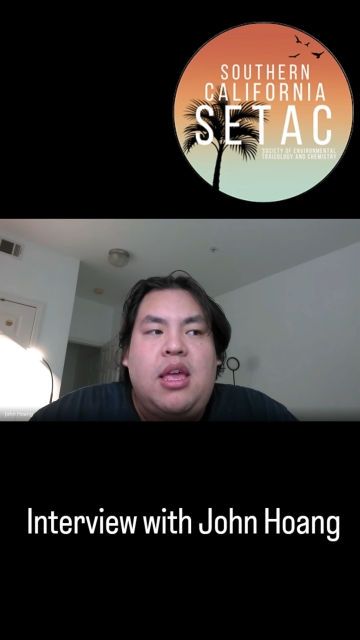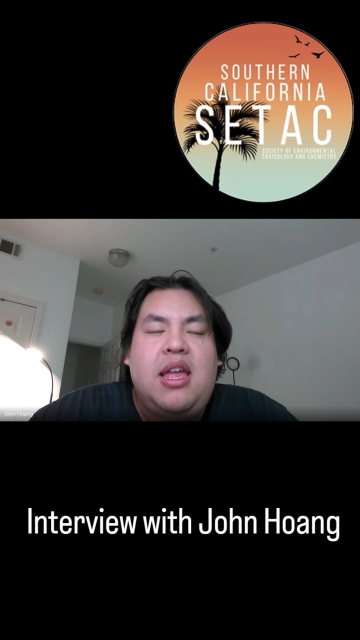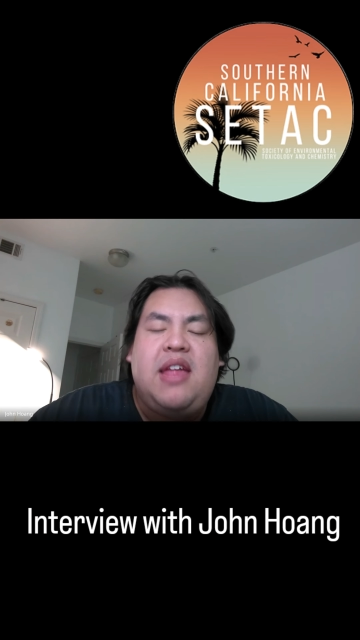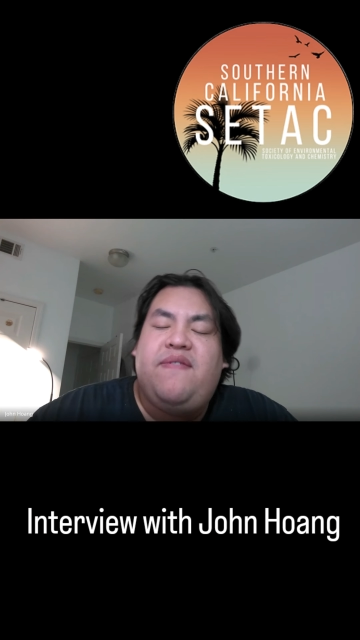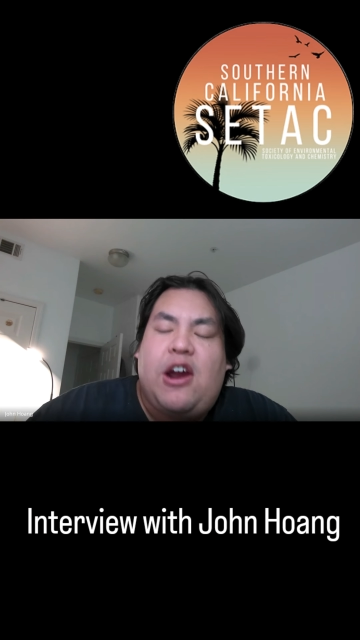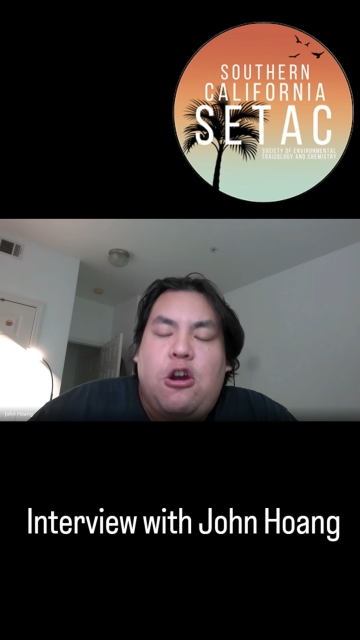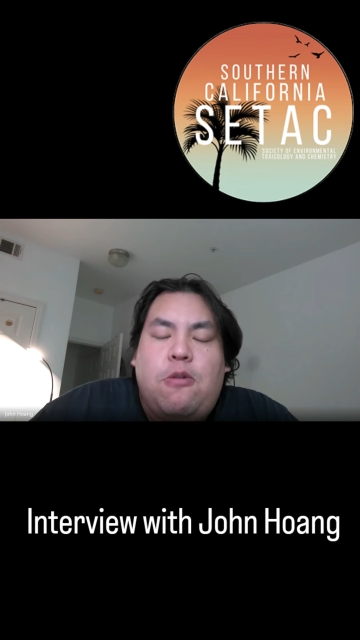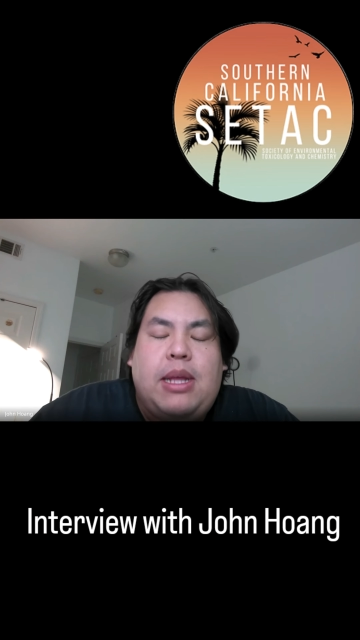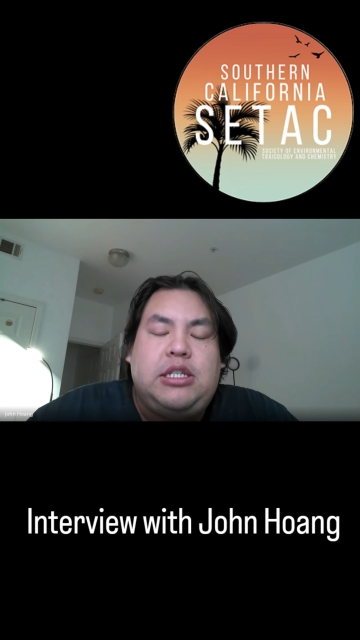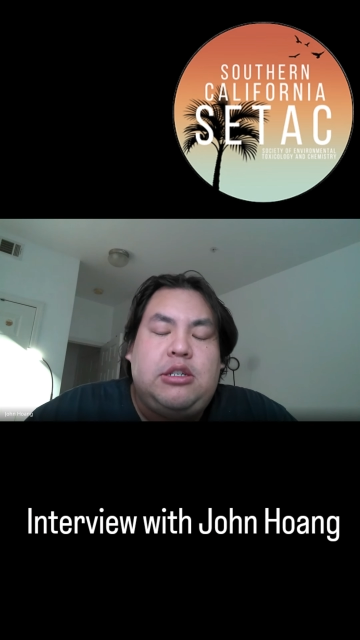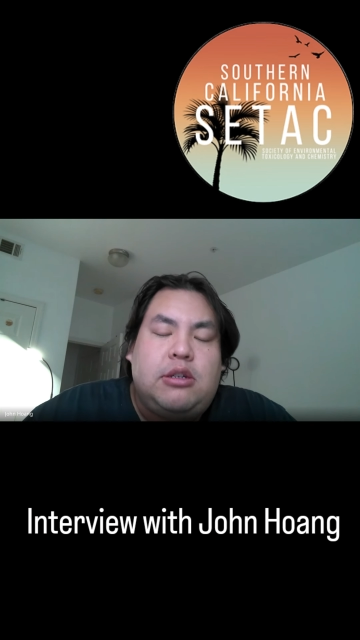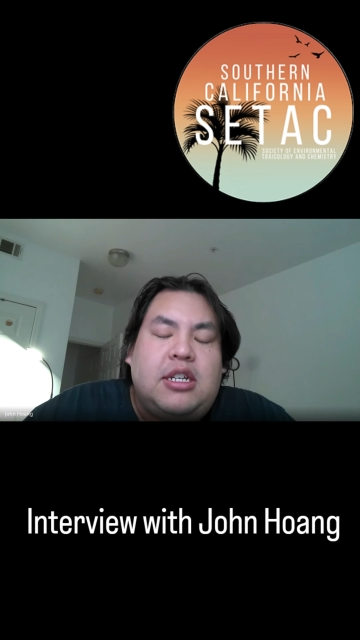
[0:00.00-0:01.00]

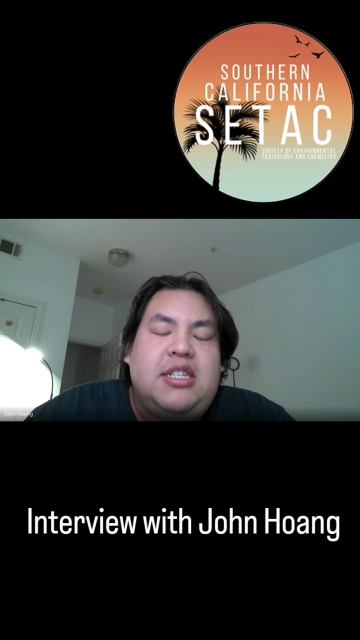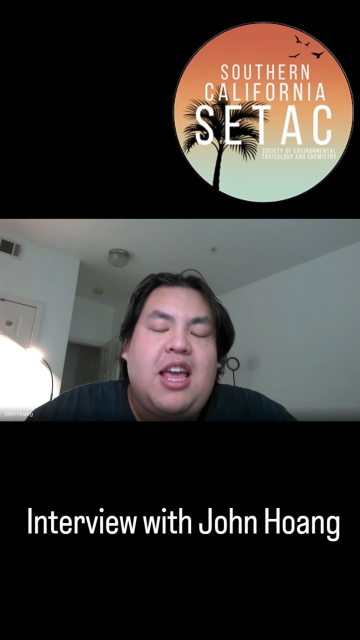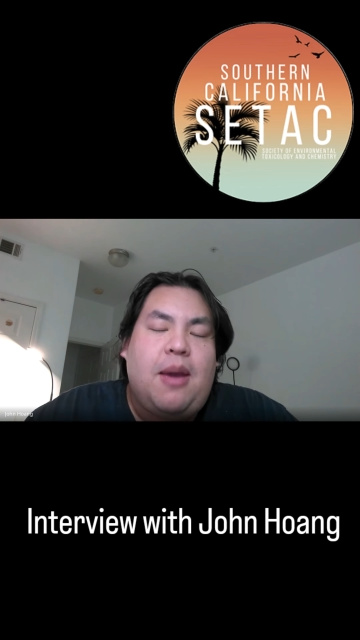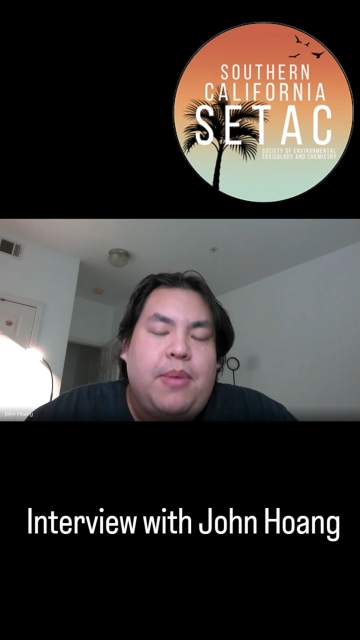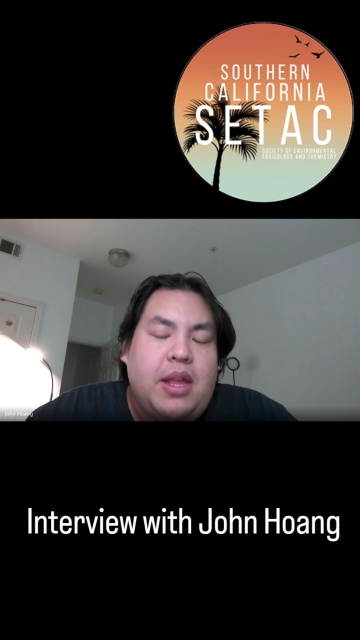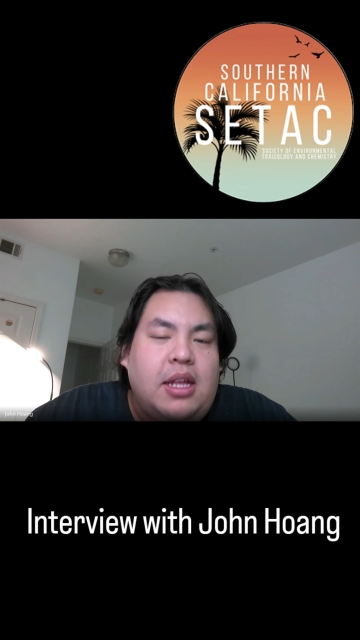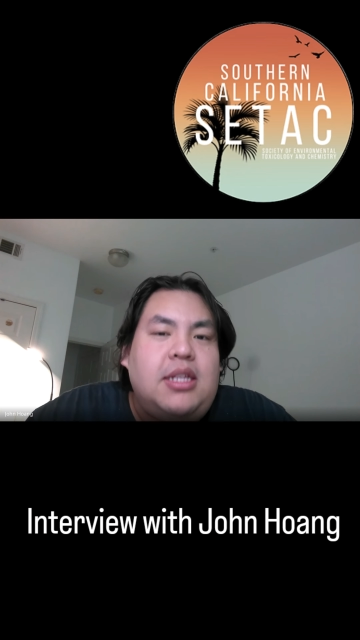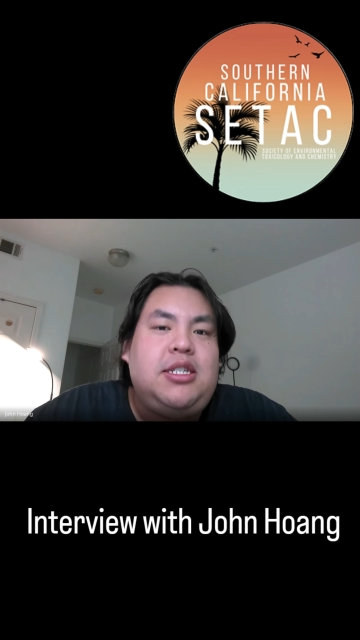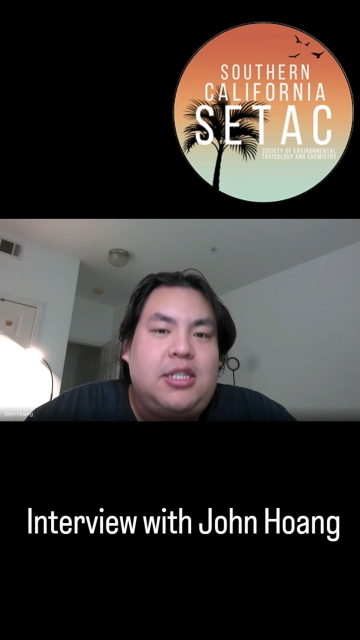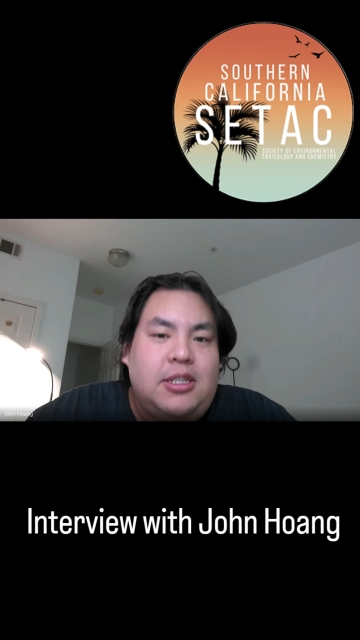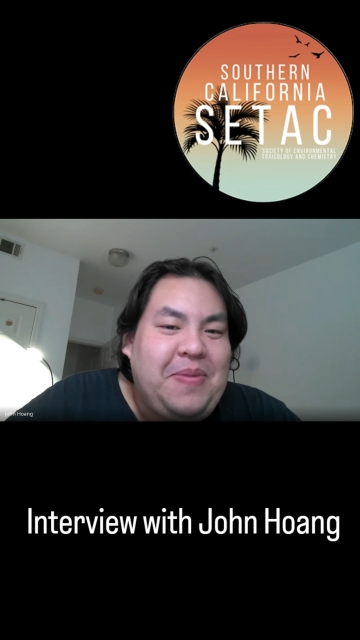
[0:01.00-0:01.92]
environmental contaminants.